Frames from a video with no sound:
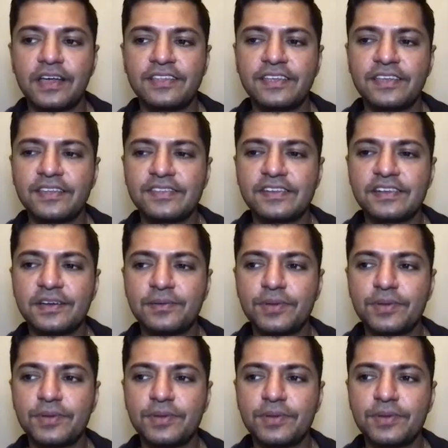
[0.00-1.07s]
I think it's at
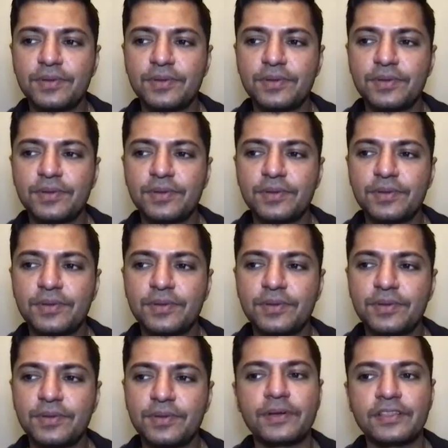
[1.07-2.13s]
number,
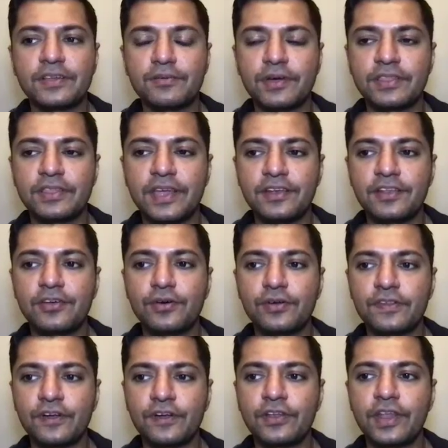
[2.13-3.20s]
I don't know, but the one that
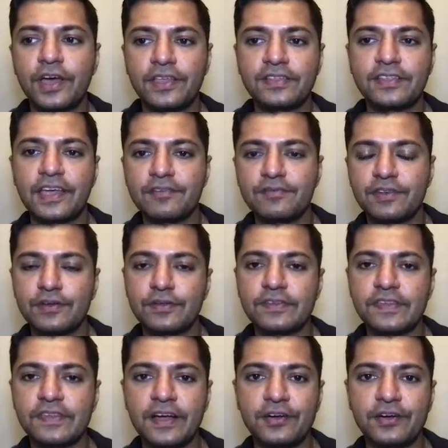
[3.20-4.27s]
goes on Ninth
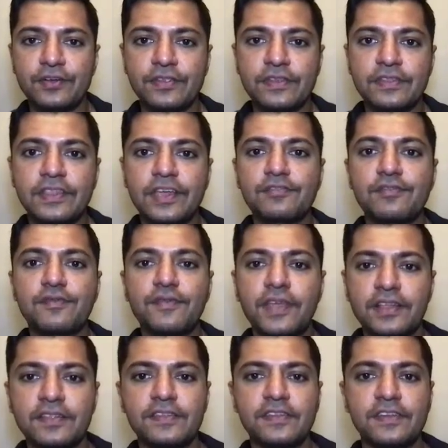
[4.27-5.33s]
Avenue South that
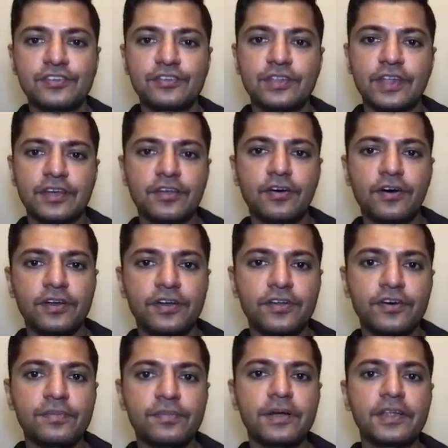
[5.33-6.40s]
feeds into that
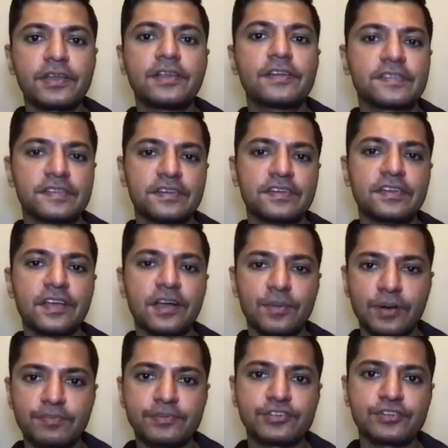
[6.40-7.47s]
corridor, but it doesn't
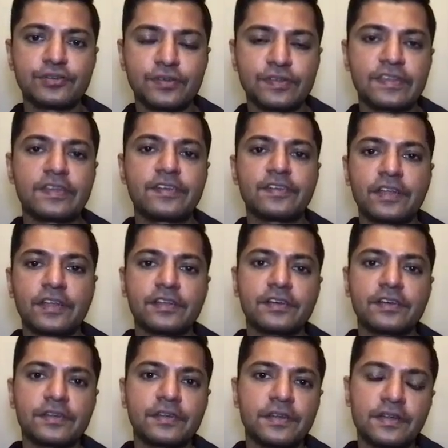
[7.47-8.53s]
come up to
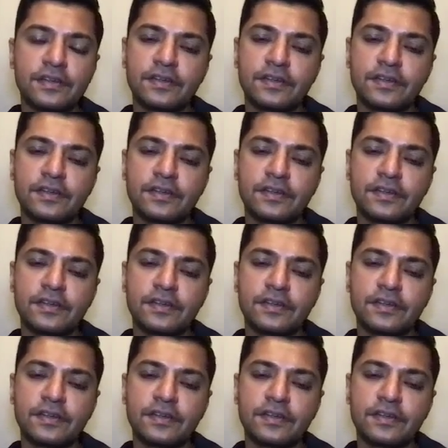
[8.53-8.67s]
Sunrunner,